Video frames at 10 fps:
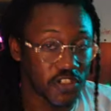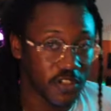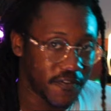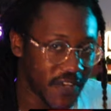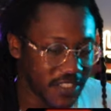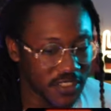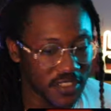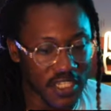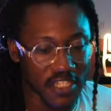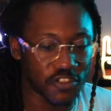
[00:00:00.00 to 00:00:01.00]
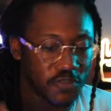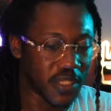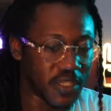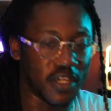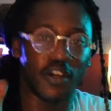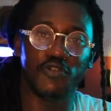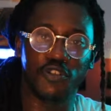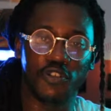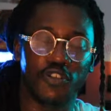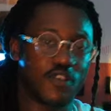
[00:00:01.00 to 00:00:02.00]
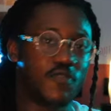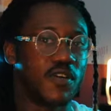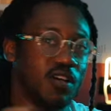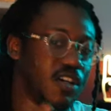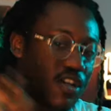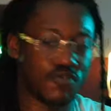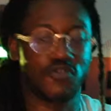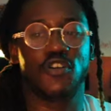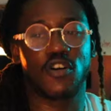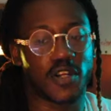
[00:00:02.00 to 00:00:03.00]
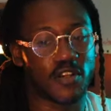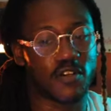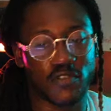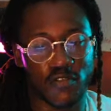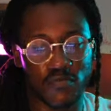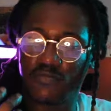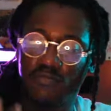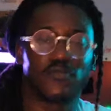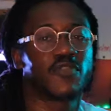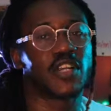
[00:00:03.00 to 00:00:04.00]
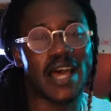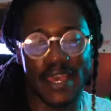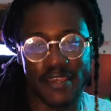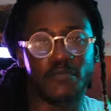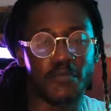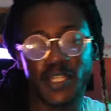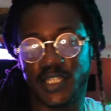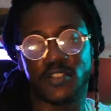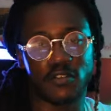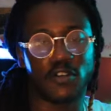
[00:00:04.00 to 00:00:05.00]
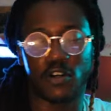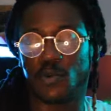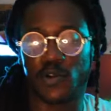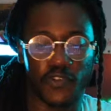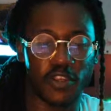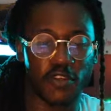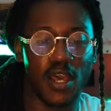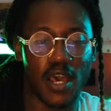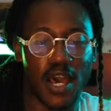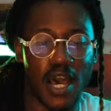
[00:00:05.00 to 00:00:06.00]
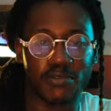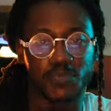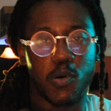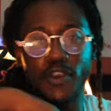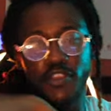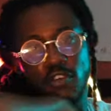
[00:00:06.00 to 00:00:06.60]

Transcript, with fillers: on the vesting schedules, but yeah, go do your homework. Go do your homework. Don't don't rely on Millie to do the homework for you. I'm just pointing you